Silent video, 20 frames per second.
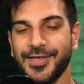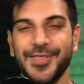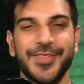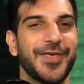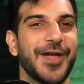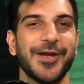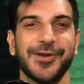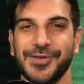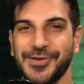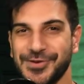mean,
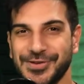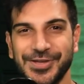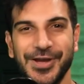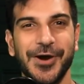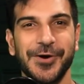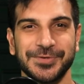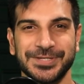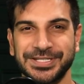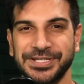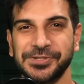there you
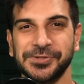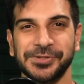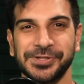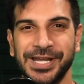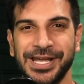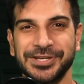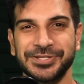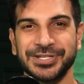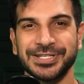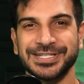go, Steeler
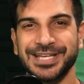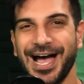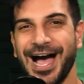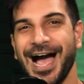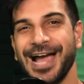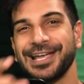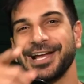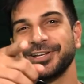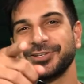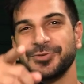Nations.
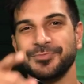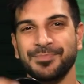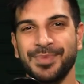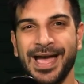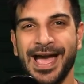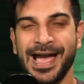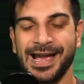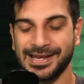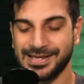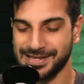I got your
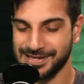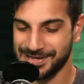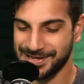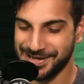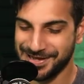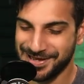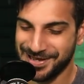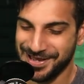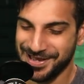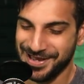back.
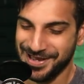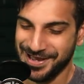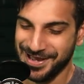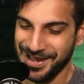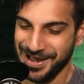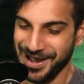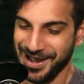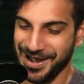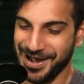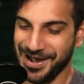Yeah.
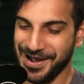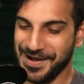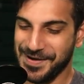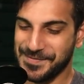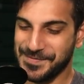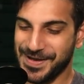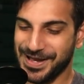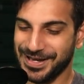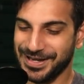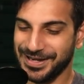
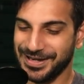Um.